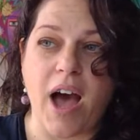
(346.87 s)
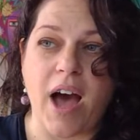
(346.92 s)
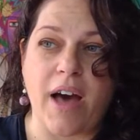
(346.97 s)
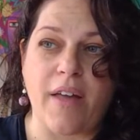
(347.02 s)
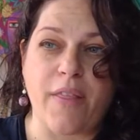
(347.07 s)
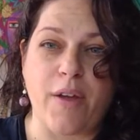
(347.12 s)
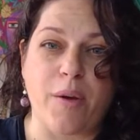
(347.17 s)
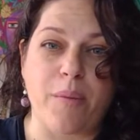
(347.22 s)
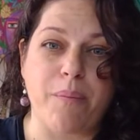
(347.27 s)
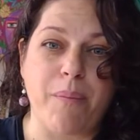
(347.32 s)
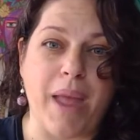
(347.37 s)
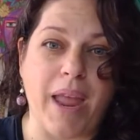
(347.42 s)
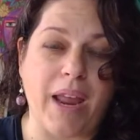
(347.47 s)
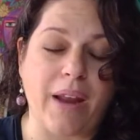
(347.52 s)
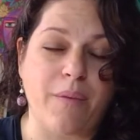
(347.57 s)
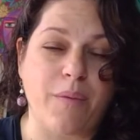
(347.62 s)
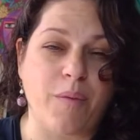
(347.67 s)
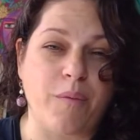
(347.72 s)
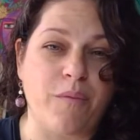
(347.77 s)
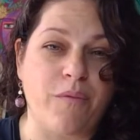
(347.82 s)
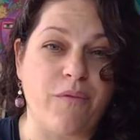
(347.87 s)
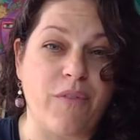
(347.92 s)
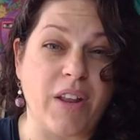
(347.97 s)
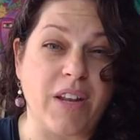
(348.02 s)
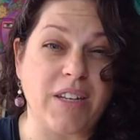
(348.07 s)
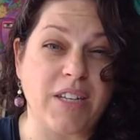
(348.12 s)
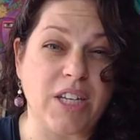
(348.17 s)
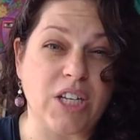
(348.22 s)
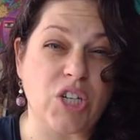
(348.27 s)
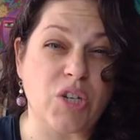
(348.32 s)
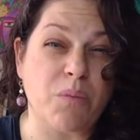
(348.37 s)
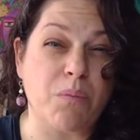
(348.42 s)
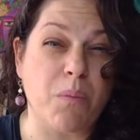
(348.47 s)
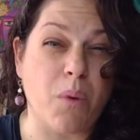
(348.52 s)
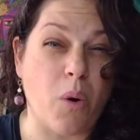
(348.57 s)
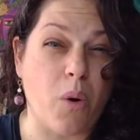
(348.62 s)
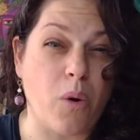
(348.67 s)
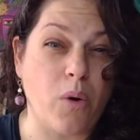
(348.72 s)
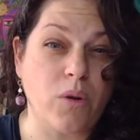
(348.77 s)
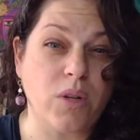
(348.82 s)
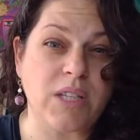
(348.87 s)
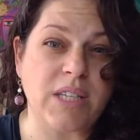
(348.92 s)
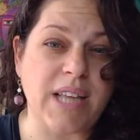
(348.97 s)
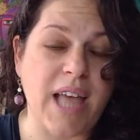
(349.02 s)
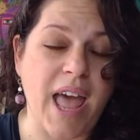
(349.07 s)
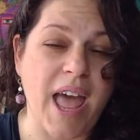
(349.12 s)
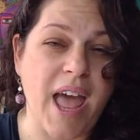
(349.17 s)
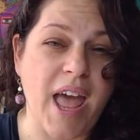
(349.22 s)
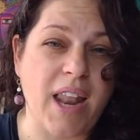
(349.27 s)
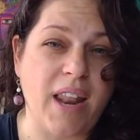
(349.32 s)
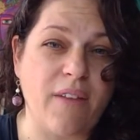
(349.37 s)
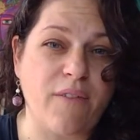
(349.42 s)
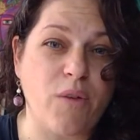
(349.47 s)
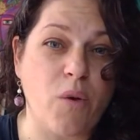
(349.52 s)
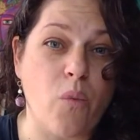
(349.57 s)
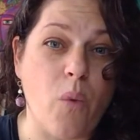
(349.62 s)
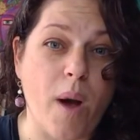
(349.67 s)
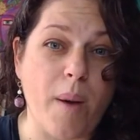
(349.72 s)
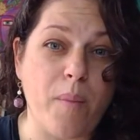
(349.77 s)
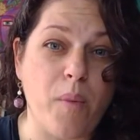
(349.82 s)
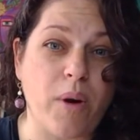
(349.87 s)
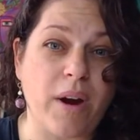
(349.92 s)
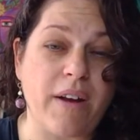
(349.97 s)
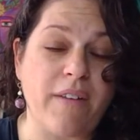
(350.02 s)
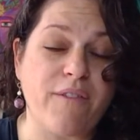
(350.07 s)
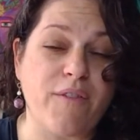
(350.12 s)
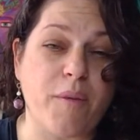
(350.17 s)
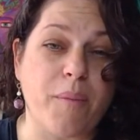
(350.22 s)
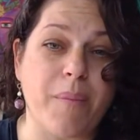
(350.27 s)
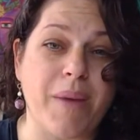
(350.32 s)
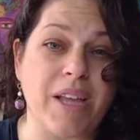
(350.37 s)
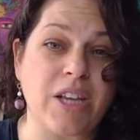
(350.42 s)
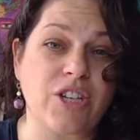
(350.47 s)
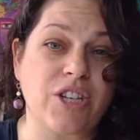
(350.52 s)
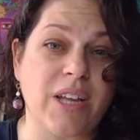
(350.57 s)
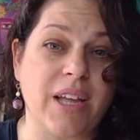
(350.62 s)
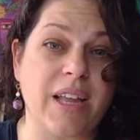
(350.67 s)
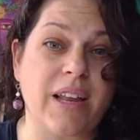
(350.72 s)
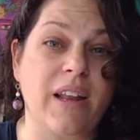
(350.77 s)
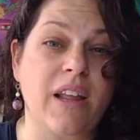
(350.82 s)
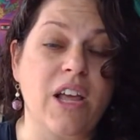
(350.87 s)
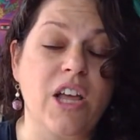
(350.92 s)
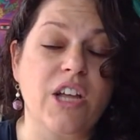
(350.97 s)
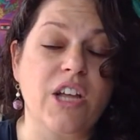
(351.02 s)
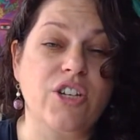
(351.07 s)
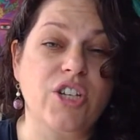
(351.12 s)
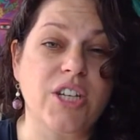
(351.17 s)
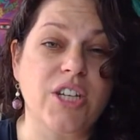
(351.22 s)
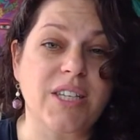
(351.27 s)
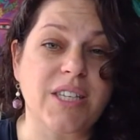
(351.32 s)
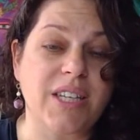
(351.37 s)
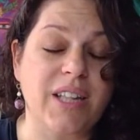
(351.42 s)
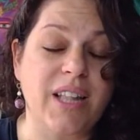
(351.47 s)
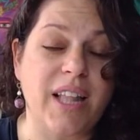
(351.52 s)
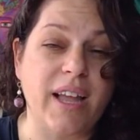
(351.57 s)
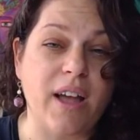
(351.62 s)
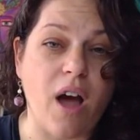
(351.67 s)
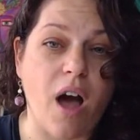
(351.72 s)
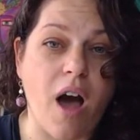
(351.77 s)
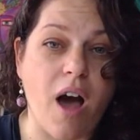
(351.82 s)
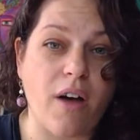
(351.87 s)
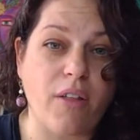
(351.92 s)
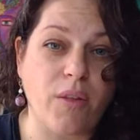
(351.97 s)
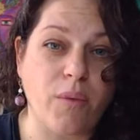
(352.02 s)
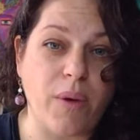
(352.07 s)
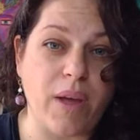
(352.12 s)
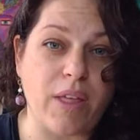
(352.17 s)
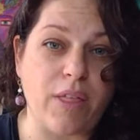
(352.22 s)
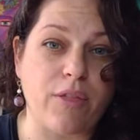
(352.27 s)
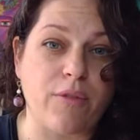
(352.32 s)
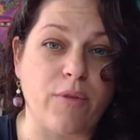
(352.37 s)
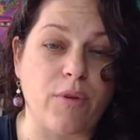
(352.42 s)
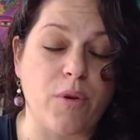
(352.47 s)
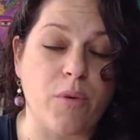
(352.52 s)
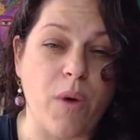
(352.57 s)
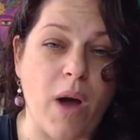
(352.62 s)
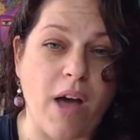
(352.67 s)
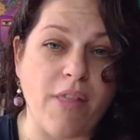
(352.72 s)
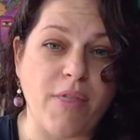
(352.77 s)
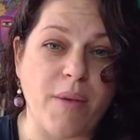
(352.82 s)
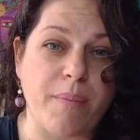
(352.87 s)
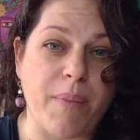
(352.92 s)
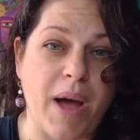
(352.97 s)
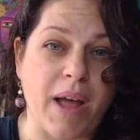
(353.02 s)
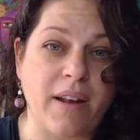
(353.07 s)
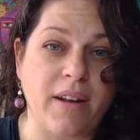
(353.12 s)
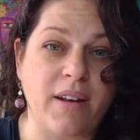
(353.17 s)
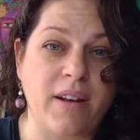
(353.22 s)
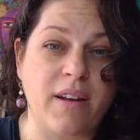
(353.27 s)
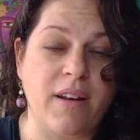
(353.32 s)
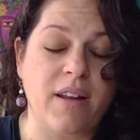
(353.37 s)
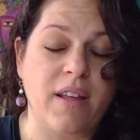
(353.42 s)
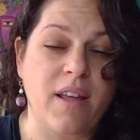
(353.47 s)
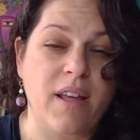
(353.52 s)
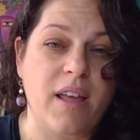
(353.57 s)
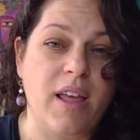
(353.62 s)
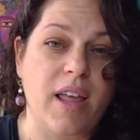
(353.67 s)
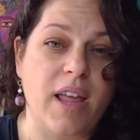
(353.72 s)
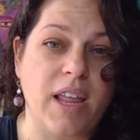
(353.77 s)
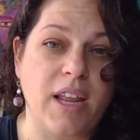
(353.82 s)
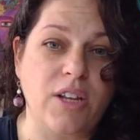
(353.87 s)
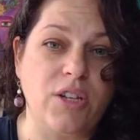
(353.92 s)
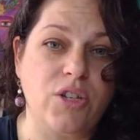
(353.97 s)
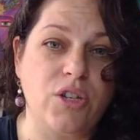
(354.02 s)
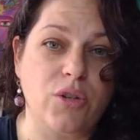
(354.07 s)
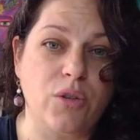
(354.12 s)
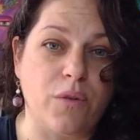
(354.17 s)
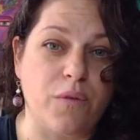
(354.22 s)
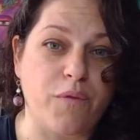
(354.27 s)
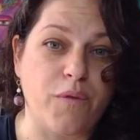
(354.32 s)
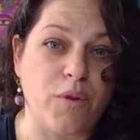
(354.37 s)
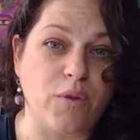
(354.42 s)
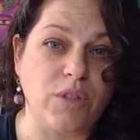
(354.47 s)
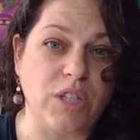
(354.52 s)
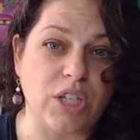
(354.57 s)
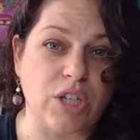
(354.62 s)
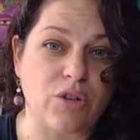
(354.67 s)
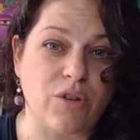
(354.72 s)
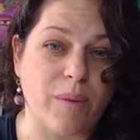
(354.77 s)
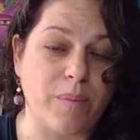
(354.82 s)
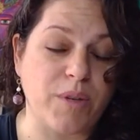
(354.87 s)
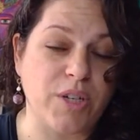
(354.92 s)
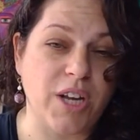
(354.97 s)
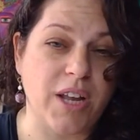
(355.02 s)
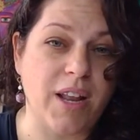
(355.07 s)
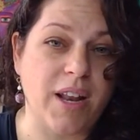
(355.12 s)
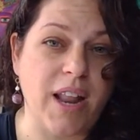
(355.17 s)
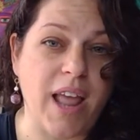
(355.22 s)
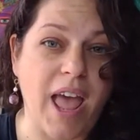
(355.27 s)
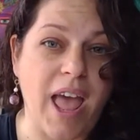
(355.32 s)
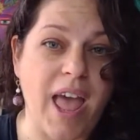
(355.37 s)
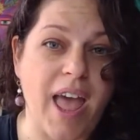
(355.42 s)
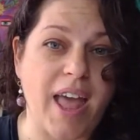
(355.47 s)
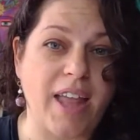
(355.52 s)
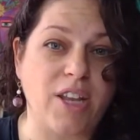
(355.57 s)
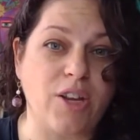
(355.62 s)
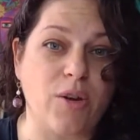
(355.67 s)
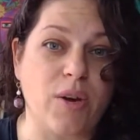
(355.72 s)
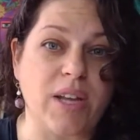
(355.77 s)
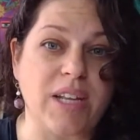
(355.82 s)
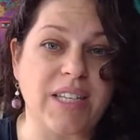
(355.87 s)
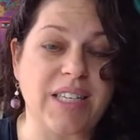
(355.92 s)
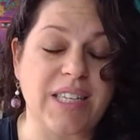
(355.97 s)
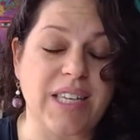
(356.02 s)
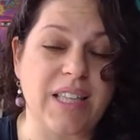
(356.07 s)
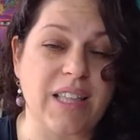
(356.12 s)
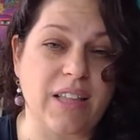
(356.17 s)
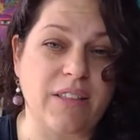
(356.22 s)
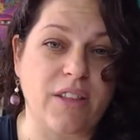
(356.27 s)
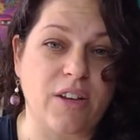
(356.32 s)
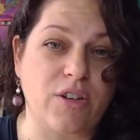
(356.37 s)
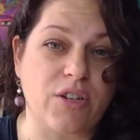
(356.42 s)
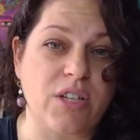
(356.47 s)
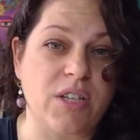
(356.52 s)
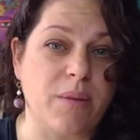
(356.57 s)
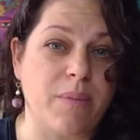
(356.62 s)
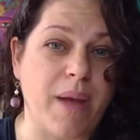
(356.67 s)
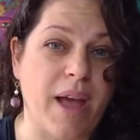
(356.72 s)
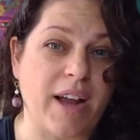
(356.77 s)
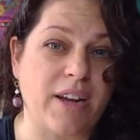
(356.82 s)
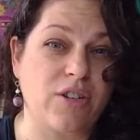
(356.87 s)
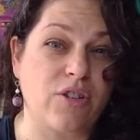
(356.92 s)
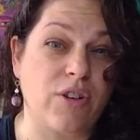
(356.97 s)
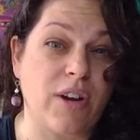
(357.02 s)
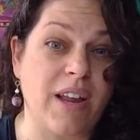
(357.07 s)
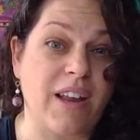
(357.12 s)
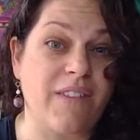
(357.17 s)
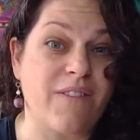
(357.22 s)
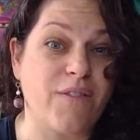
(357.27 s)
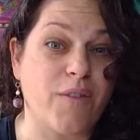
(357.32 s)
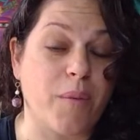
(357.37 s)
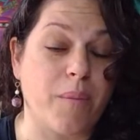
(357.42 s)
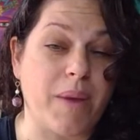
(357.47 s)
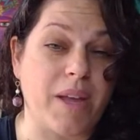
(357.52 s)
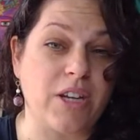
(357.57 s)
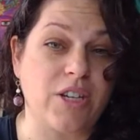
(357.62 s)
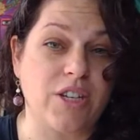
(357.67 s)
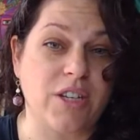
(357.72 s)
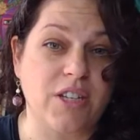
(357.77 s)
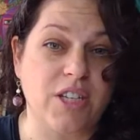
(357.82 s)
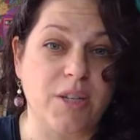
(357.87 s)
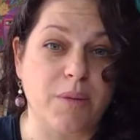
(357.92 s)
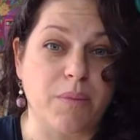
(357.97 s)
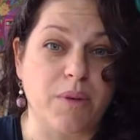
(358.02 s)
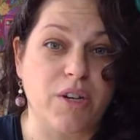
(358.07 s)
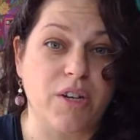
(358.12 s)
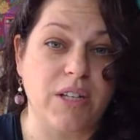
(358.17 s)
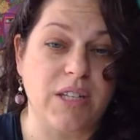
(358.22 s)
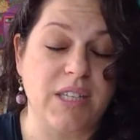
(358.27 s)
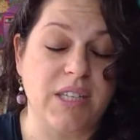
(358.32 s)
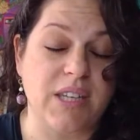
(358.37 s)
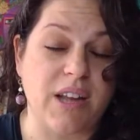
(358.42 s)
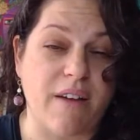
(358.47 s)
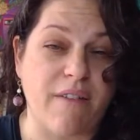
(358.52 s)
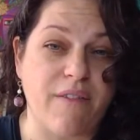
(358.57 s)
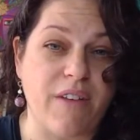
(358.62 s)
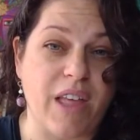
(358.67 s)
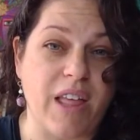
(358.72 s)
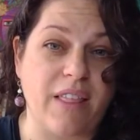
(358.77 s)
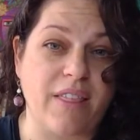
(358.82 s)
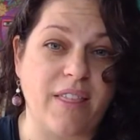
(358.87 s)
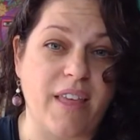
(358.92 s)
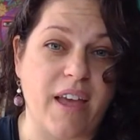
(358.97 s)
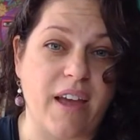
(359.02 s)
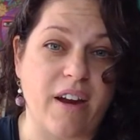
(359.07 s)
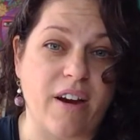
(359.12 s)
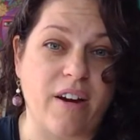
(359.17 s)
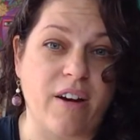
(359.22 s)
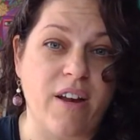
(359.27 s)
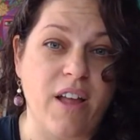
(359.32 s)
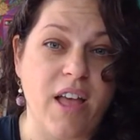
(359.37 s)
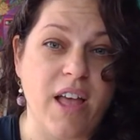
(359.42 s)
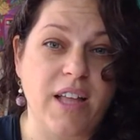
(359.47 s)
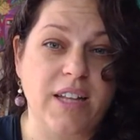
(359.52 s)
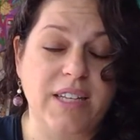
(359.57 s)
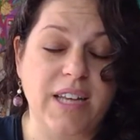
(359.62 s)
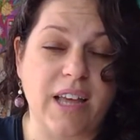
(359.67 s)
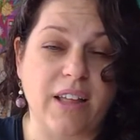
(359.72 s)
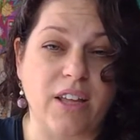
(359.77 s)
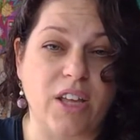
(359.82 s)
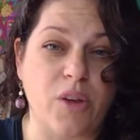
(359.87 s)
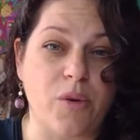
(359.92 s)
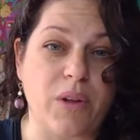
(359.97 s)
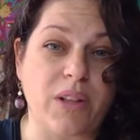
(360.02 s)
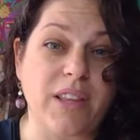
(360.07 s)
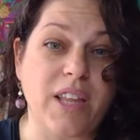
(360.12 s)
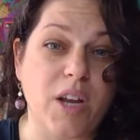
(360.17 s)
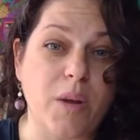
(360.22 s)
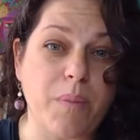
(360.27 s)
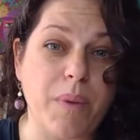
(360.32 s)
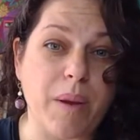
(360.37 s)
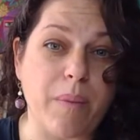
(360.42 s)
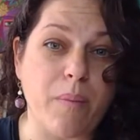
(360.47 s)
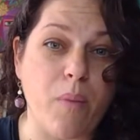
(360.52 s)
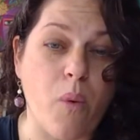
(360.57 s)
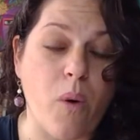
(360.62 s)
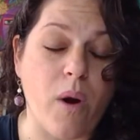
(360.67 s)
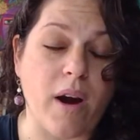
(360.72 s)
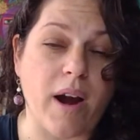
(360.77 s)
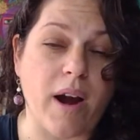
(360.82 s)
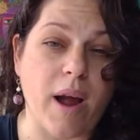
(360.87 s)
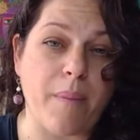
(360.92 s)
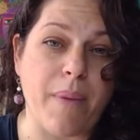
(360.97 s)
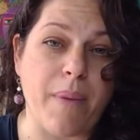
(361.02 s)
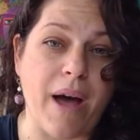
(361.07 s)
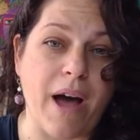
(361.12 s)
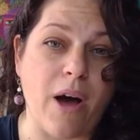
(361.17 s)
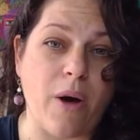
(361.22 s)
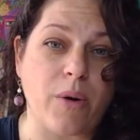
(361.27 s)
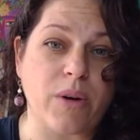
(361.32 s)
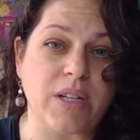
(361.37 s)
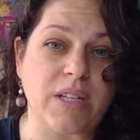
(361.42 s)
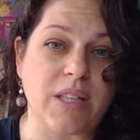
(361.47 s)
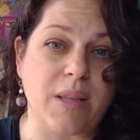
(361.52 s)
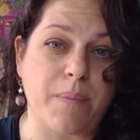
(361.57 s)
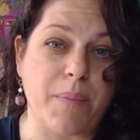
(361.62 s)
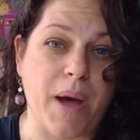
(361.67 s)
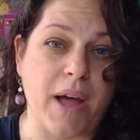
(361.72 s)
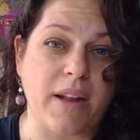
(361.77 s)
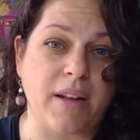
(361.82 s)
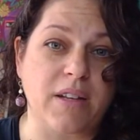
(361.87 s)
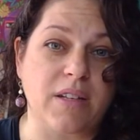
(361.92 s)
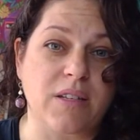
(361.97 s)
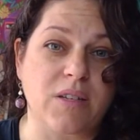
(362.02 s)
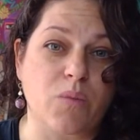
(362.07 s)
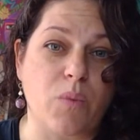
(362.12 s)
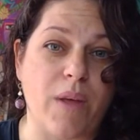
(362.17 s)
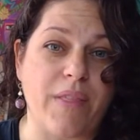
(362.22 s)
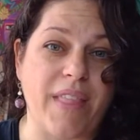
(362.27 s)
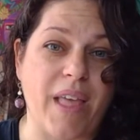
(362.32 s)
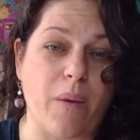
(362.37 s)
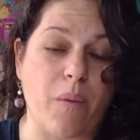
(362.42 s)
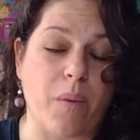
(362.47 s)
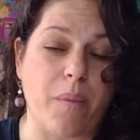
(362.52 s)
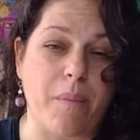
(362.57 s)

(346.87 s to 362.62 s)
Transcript: Uh, they're made from vintage molds. And if you want more information, just click all the way through on the button into the full description and you can see that there's some extra information, some good stuff in there telling you a little bit more about the buttons, when they